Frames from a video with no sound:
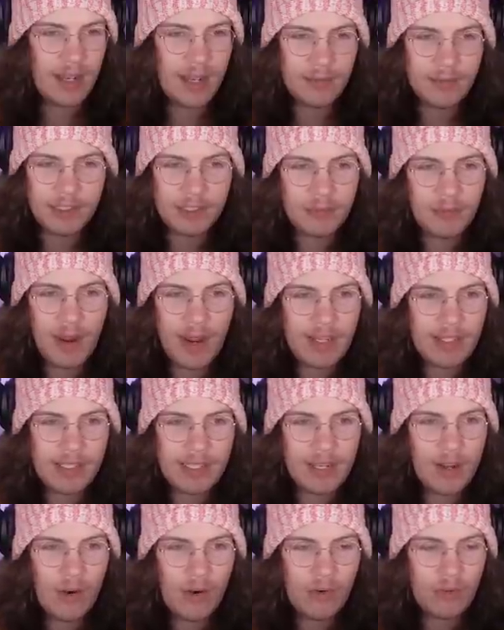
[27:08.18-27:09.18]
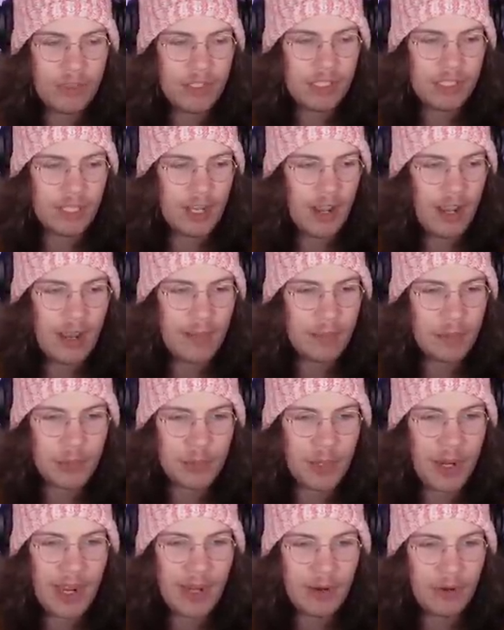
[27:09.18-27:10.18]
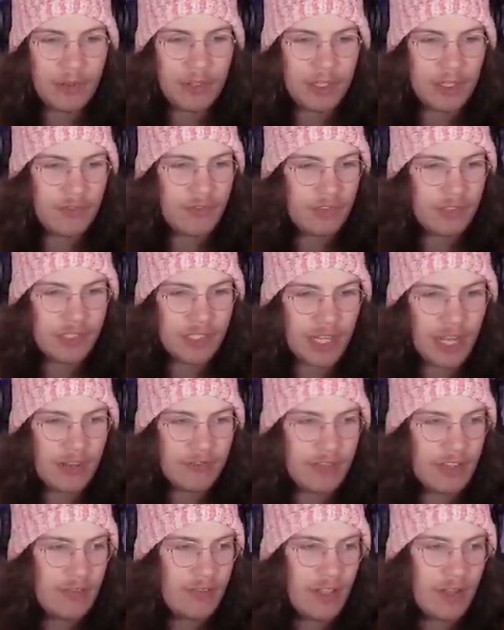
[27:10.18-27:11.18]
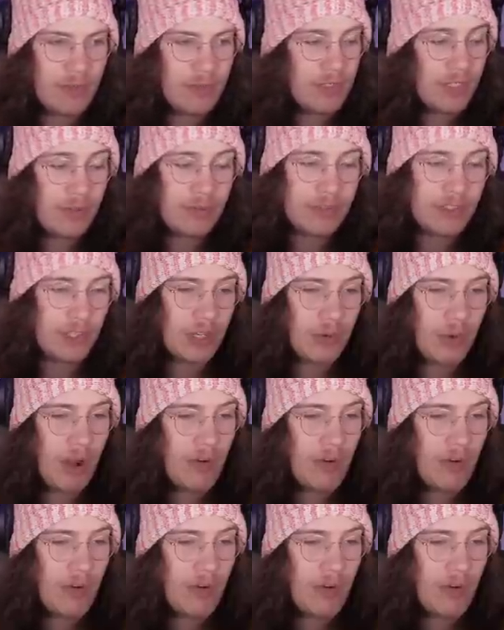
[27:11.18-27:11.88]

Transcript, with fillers: I'm just wasting all this time trying all the different stuff, even though it was so